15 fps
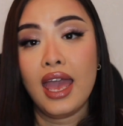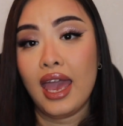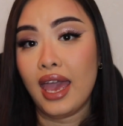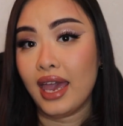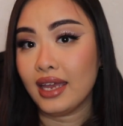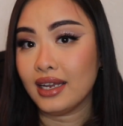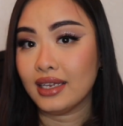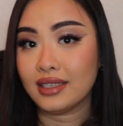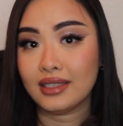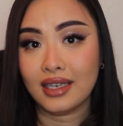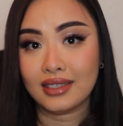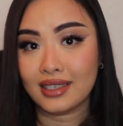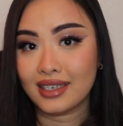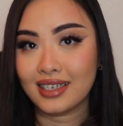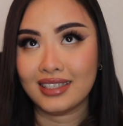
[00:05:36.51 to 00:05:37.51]
and it
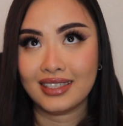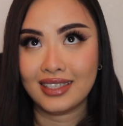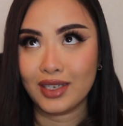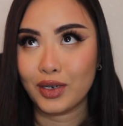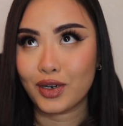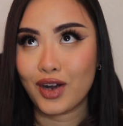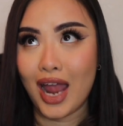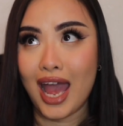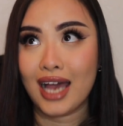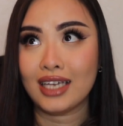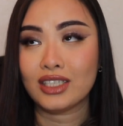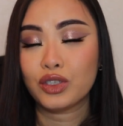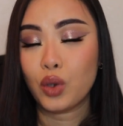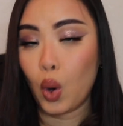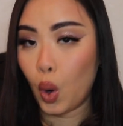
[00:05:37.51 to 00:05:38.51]
doesn't consider
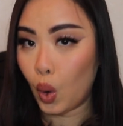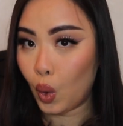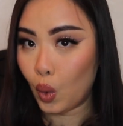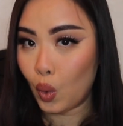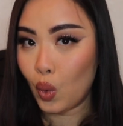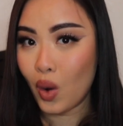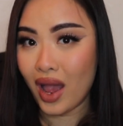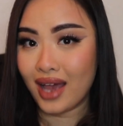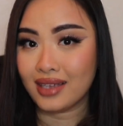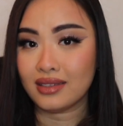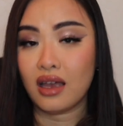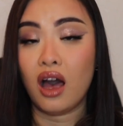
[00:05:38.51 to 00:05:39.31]
as cold as